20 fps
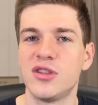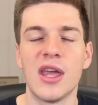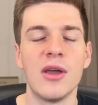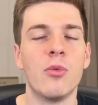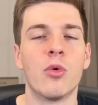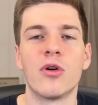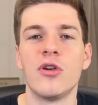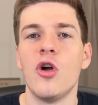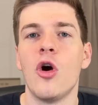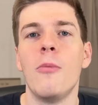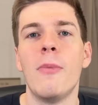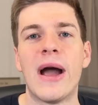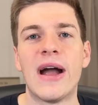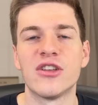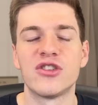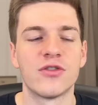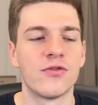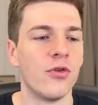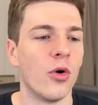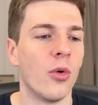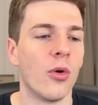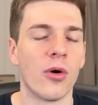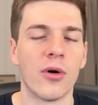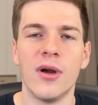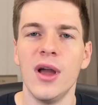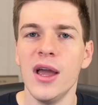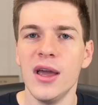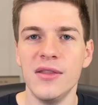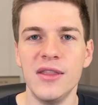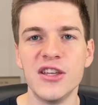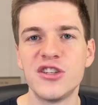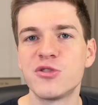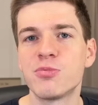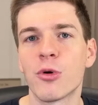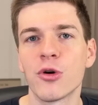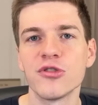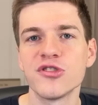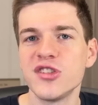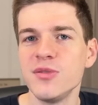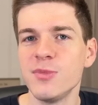They were no match for this
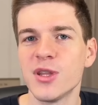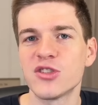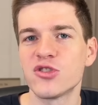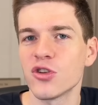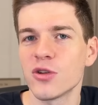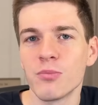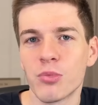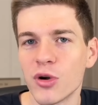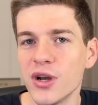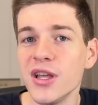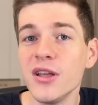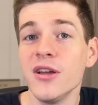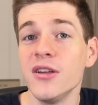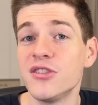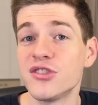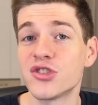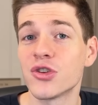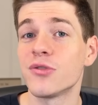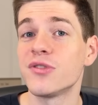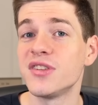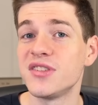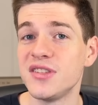Spurs team that's looked pretty good to start the